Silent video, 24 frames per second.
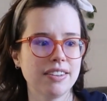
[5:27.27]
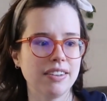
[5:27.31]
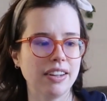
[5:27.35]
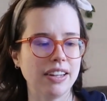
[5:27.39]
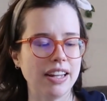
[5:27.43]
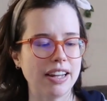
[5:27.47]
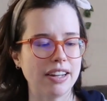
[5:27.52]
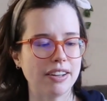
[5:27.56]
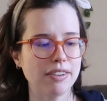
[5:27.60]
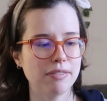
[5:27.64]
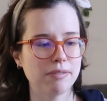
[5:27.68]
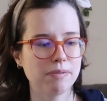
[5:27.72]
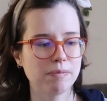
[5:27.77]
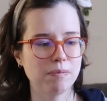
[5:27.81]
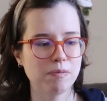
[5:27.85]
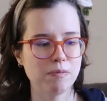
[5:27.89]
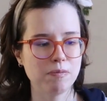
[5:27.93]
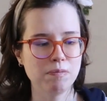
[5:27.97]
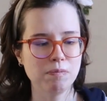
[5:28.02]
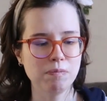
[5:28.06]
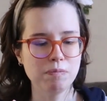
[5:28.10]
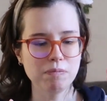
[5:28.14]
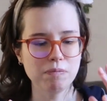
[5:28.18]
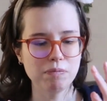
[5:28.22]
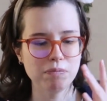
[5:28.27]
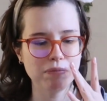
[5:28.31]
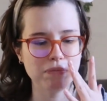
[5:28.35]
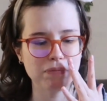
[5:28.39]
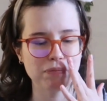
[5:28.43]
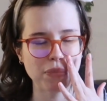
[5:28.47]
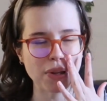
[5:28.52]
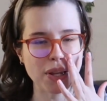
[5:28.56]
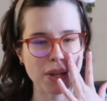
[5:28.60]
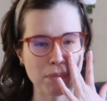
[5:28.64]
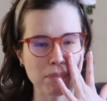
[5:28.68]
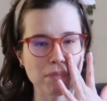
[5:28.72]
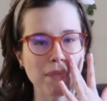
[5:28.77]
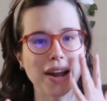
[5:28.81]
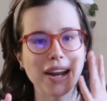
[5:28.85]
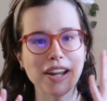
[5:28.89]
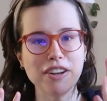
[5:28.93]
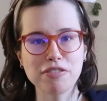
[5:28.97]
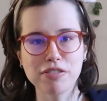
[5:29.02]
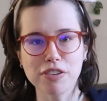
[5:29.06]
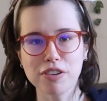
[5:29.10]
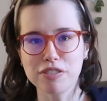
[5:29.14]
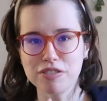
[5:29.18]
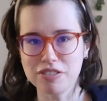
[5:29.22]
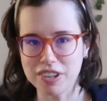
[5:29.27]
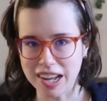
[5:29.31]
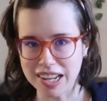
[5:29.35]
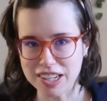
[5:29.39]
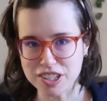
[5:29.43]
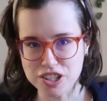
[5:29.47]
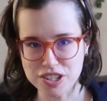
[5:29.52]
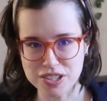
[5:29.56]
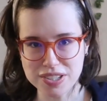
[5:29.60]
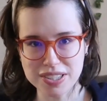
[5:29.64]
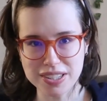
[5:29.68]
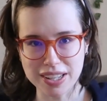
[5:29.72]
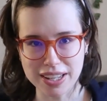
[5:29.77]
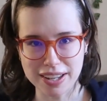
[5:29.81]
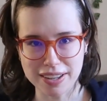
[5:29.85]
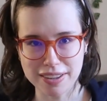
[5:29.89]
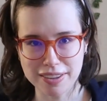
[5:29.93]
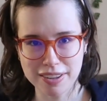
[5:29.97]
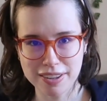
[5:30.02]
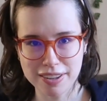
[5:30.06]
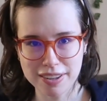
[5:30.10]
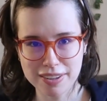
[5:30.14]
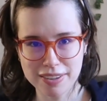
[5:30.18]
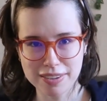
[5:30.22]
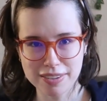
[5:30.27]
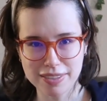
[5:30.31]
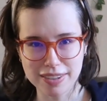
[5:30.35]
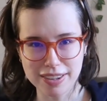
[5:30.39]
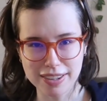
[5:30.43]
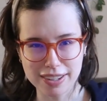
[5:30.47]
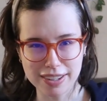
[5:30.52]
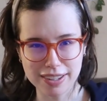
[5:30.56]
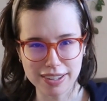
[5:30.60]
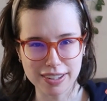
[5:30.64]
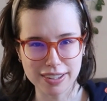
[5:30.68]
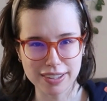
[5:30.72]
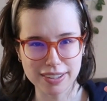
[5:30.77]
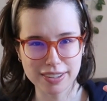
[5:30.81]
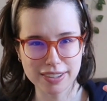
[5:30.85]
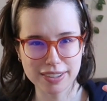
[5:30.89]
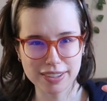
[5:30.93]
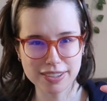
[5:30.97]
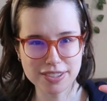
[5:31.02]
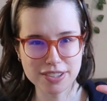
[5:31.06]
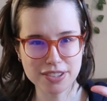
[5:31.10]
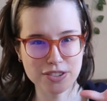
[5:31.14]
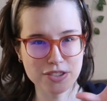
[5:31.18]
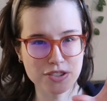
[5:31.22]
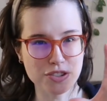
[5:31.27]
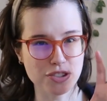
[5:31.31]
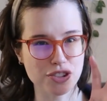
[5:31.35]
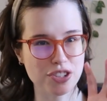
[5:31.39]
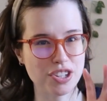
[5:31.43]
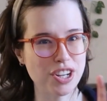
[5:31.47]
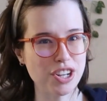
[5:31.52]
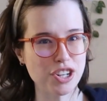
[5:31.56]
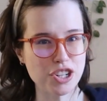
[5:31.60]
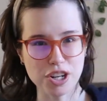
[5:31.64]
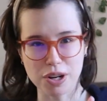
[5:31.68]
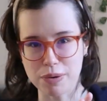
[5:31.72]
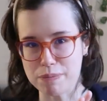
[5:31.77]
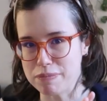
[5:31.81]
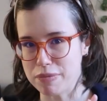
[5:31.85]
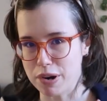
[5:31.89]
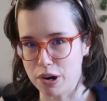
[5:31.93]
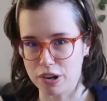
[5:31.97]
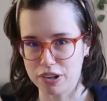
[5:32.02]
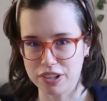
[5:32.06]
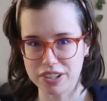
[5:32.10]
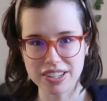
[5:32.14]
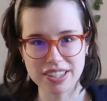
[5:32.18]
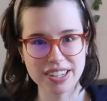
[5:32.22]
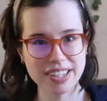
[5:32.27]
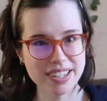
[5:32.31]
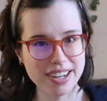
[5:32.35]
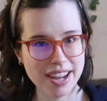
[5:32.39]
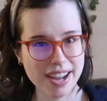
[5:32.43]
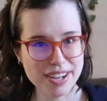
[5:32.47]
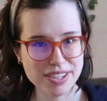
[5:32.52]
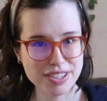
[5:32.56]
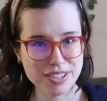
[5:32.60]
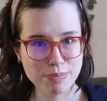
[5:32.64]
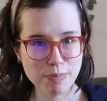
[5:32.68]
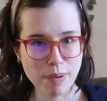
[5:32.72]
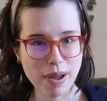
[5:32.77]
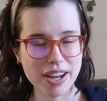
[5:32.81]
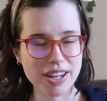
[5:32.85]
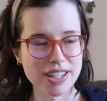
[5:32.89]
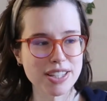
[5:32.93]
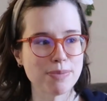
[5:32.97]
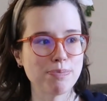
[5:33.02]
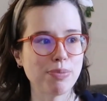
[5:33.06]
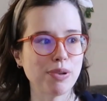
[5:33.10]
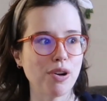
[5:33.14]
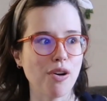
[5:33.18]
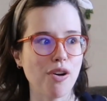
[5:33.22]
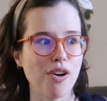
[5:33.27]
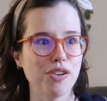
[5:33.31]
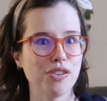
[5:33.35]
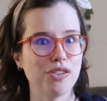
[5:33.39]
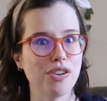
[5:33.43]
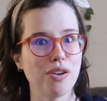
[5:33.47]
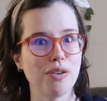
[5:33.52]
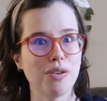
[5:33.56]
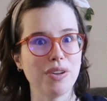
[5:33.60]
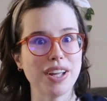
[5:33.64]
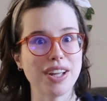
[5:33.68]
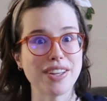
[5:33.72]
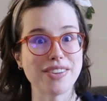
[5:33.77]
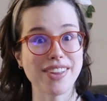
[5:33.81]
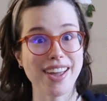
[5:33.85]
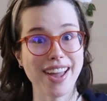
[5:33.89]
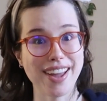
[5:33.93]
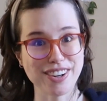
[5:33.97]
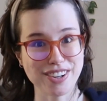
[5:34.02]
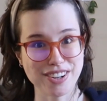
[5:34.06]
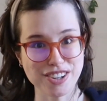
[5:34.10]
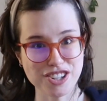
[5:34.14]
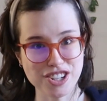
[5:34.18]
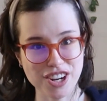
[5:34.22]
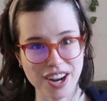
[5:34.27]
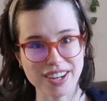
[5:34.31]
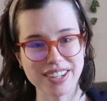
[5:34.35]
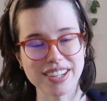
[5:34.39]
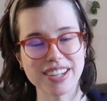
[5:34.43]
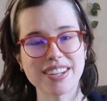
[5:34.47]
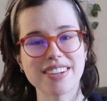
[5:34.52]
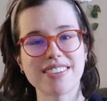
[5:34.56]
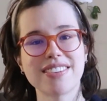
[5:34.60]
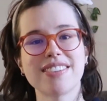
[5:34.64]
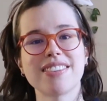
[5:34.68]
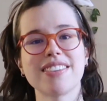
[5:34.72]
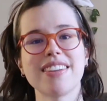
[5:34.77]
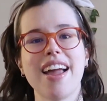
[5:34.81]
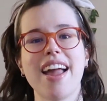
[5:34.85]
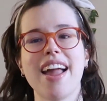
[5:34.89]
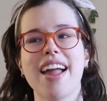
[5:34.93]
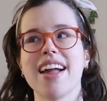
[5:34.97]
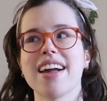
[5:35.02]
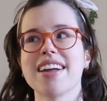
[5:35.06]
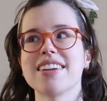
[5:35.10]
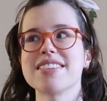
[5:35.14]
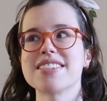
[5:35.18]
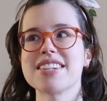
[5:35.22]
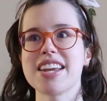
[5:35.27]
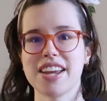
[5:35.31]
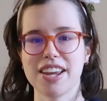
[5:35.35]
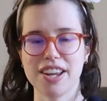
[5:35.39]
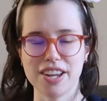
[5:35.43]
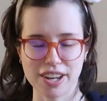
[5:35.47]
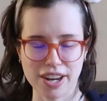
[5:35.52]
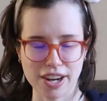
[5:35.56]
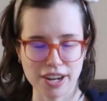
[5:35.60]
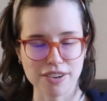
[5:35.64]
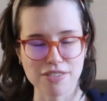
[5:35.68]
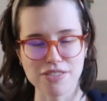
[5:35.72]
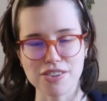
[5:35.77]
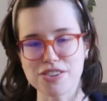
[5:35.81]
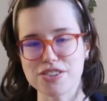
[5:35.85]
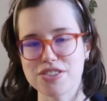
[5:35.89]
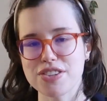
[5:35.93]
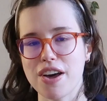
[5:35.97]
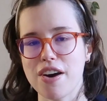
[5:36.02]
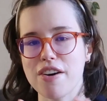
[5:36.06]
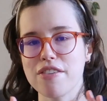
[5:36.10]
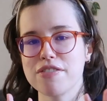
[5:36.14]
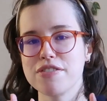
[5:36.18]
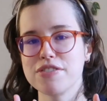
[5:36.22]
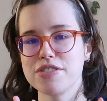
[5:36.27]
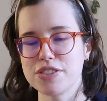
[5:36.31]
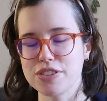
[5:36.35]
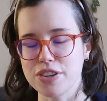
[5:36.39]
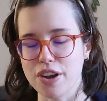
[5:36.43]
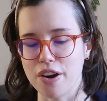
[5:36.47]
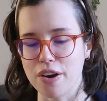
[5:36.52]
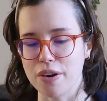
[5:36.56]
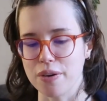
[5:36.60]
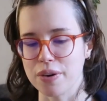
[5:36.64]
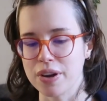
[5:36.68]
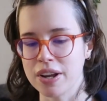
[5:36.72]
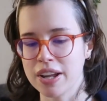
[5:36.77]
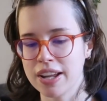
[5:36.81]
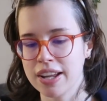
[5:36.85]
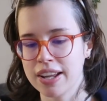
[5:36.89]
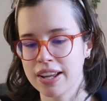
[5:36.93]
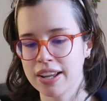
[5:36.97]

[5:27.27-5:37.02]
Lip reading: like being mindful of not just like the strategic marketing aspects, but also like the energetics and taking care of yourself. So